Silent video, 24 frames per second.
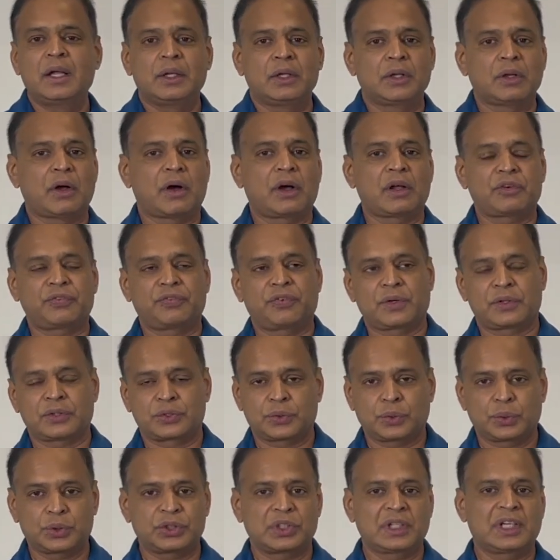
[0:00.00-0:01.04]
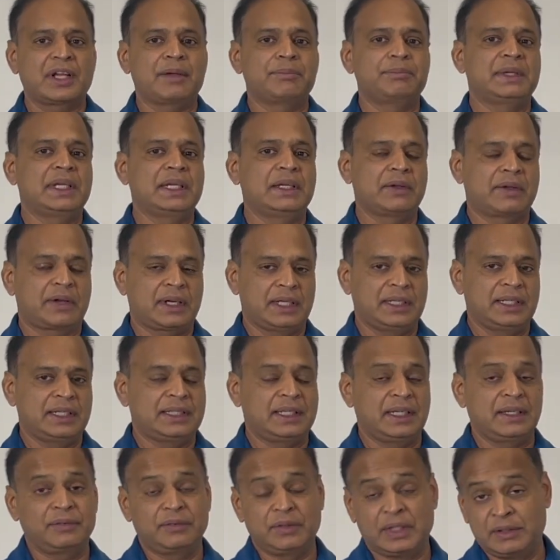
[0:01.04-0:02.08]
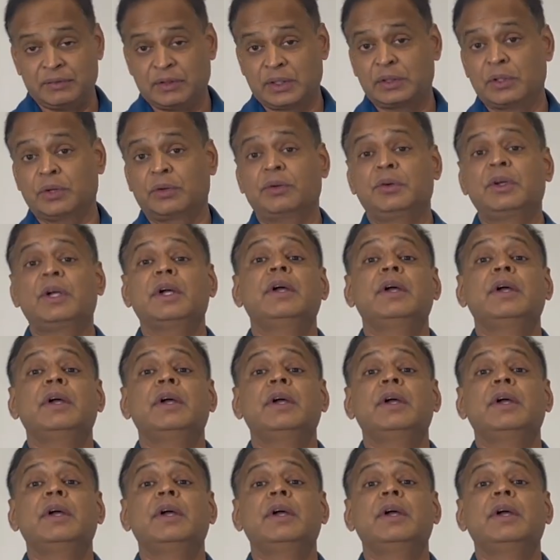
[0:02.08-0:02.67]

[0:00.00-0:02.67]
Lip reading: nor for social appeal or anything, even though